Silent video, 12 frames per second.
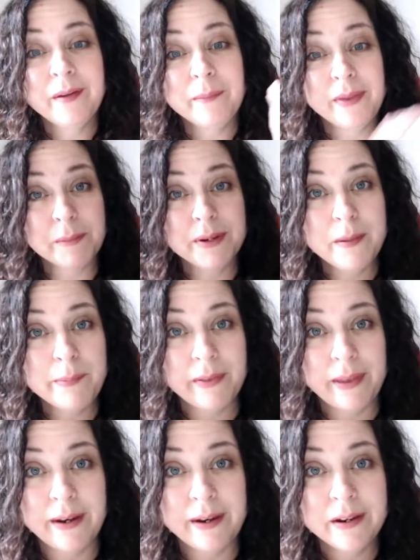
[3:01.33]
being
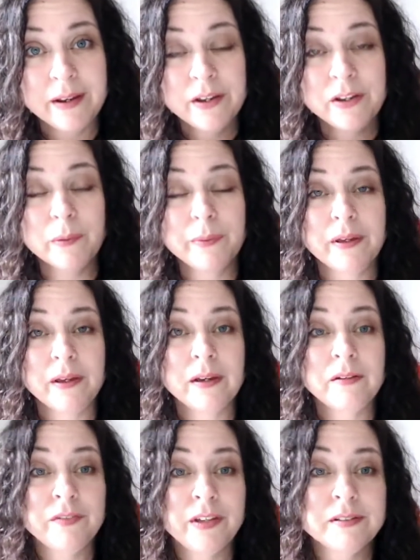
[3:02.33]
manipulated. You're being
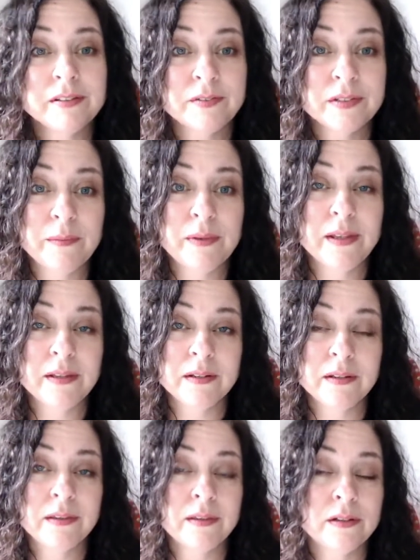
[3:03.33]
convinced of something,
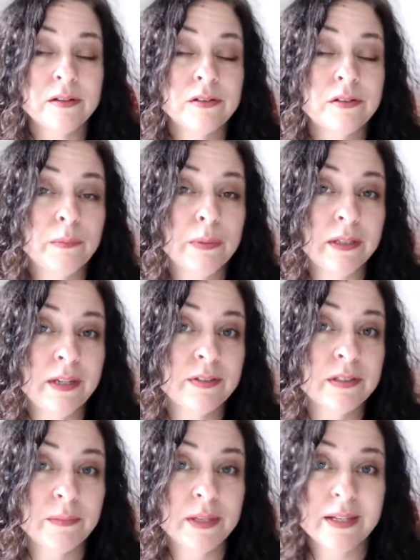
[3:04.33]
to, to believe
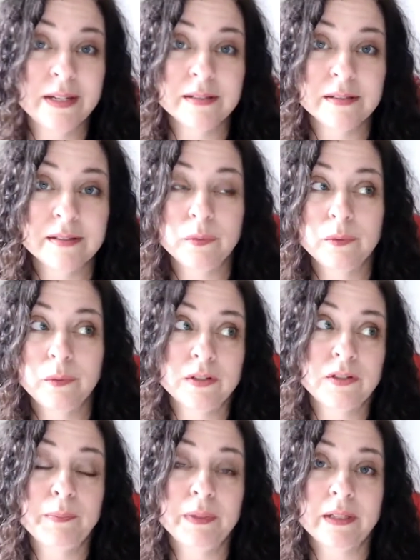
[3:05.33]
something that isn't
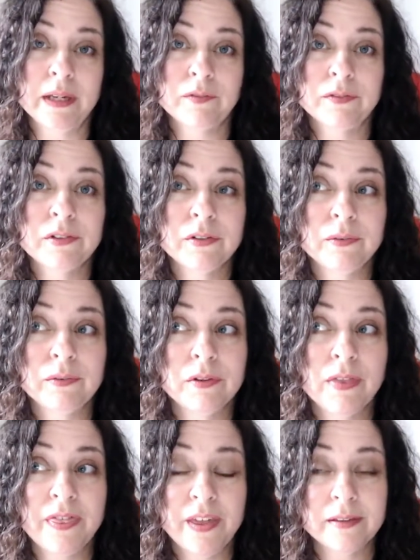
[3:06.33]
what you believe, to,
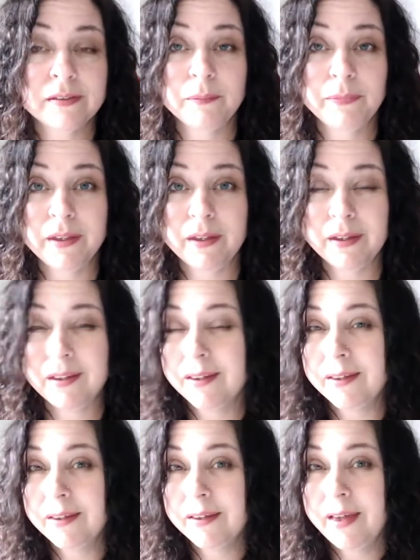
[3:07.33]
to think something
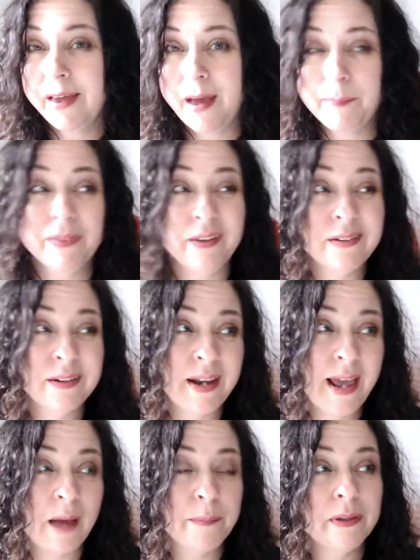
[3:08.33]
happened that didn't
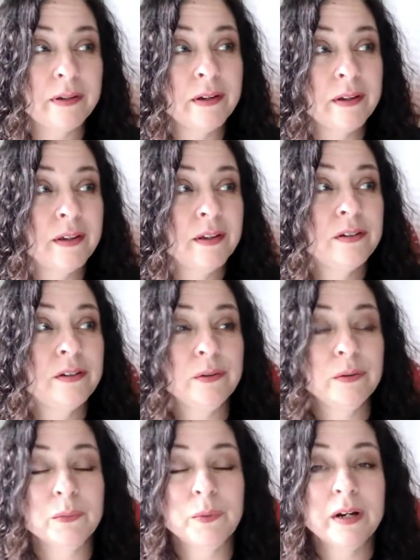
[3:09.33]
happen,
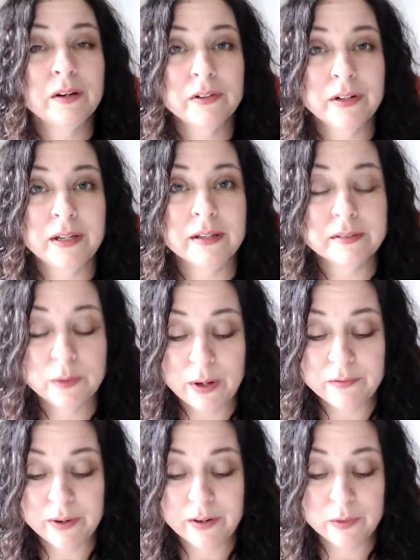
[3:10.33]
to whatever it is,
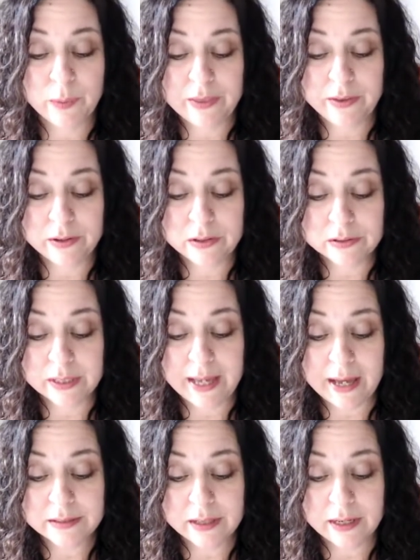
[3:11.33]
whatever way they're using
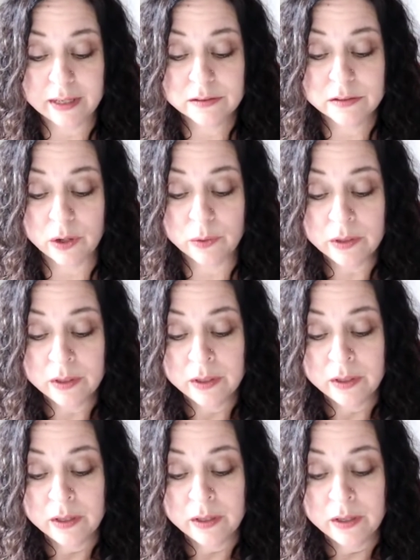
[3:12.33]
gaslighting. So
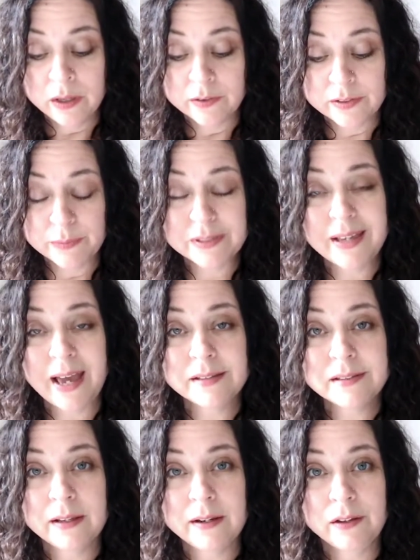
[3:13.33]
someone's
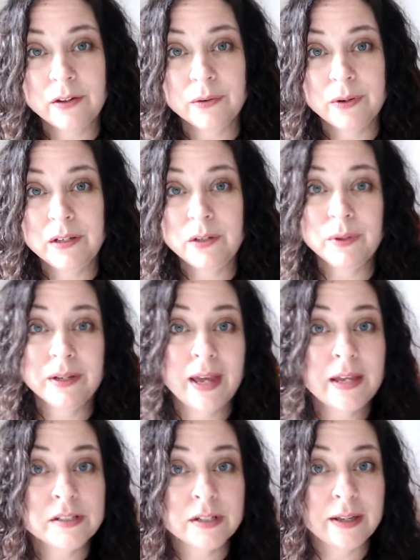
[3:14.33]
gaslighting you and you
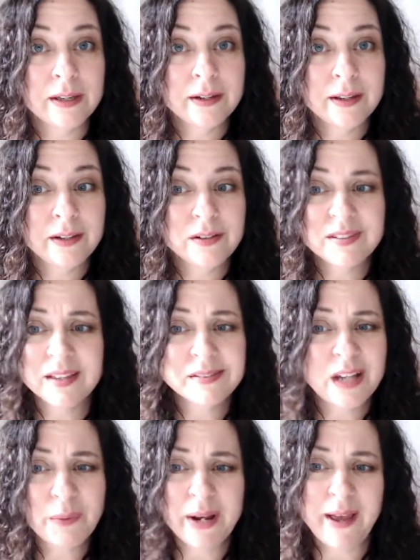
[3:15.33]
engage in it and you say, that's
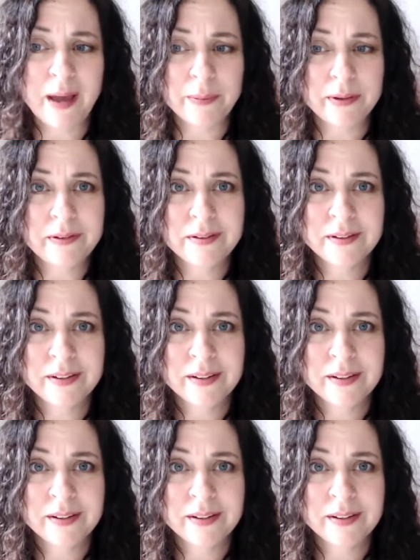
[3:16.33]
not what happened.